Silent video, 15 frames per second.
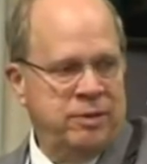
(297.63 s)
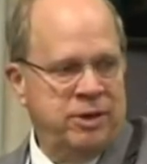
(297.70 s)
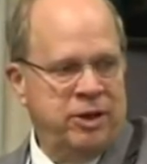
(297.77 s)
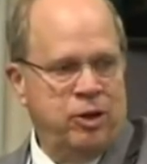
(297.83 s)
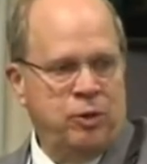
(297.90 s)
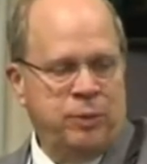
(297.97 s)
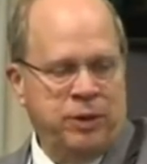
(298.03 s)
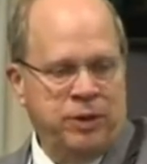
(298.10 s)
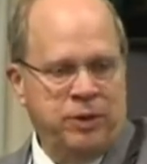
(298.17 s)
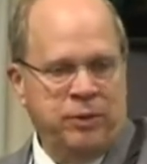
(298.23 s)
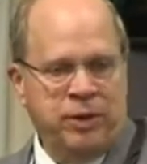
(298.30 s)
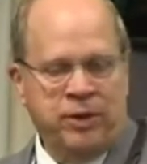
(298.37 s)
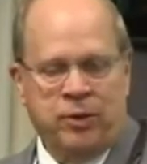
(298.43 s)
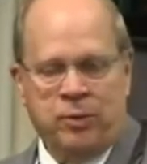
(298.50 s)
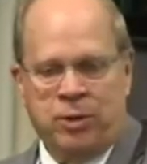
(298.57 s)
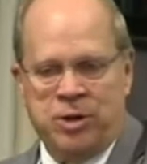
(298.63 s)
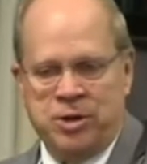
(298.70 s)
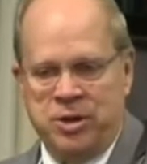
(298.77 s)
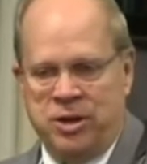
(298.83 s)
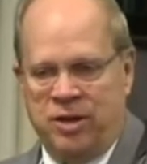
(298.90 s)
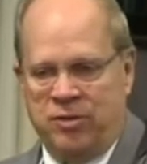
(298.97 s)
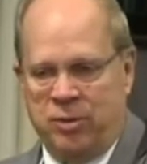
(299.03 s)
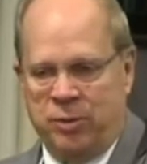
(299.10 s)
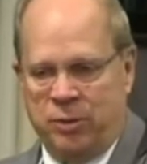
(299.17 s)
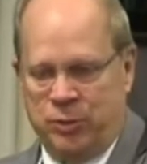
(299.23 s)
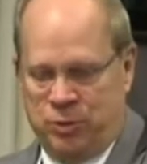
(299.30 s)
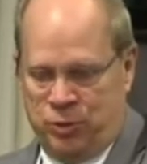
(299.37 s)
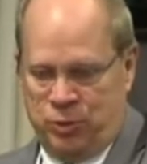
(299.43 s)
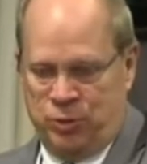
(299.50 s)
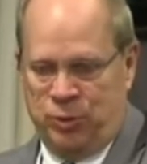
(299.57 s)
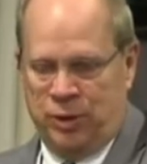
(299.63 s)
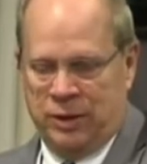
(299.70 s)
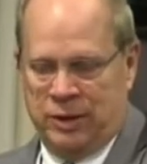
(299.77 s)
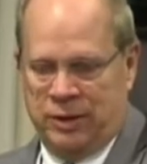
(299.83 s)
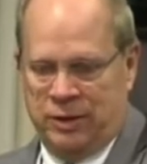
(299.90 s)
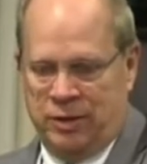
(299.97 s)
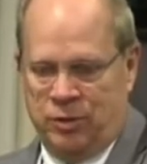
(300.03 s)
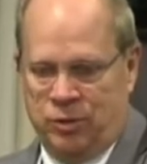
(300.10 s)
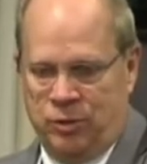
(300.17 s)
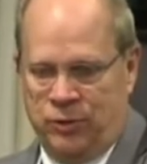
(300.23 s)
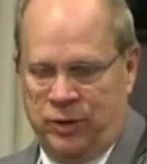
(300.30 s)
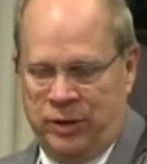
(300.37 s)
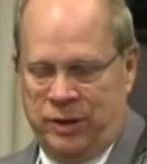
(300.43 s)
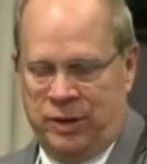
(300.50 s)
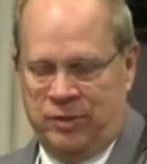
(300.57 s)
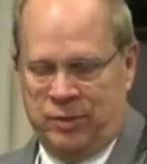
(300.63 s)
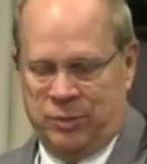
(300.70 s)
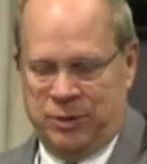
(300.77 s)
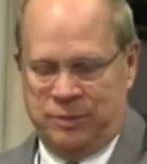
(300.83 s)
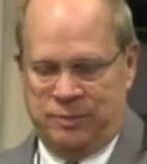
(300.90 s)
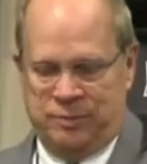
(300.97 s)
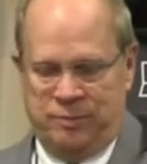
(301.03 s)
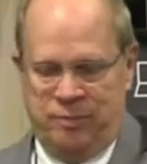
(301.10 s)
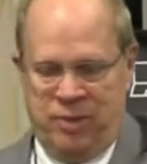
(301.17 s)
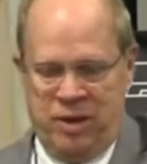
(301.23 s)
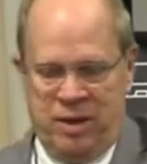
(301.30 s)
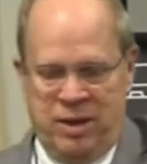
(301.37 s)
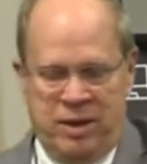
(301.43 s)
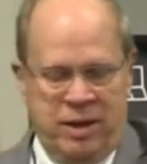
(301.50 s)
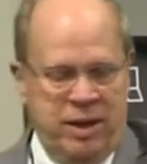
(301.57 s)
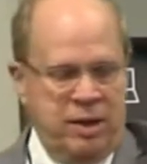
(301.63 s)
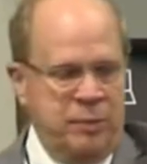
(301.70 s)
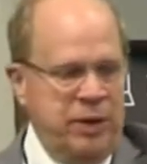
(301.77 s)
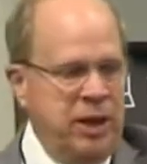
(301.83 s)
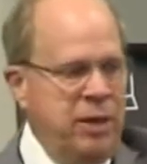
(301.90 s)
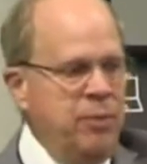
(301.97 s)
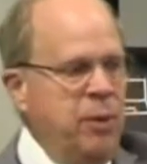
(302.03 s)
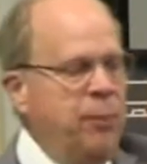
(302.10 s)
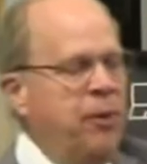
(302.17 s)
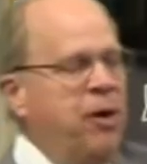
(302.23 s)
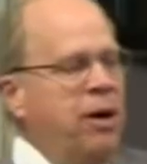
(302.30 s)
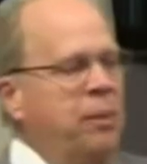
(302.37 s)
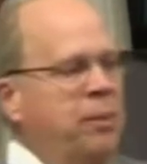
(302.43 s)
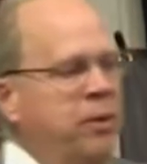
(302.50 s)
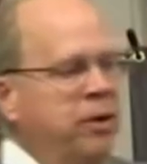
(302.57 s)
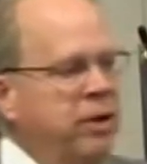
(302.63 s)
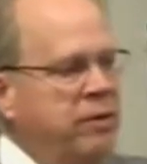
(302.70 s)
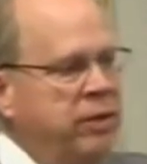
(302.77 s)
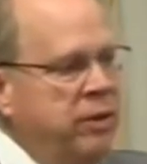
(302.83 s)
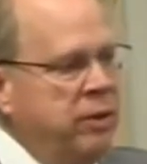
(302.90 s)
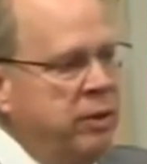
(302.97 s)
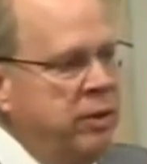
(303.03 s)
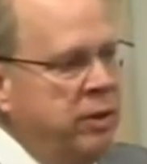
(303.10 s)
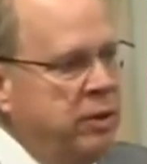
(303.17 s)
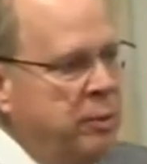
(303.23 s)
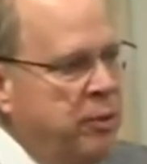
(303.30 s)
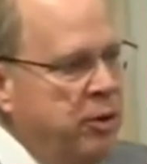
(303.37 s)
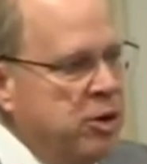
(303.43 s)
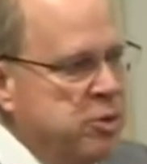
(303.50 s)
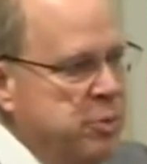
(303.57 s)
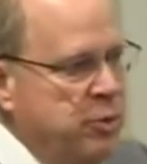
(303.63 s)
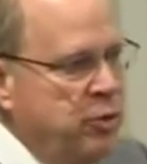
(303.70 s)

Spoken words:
to help underwrite the Russian government, which was struggling, the Soviet government. And it became the property of the British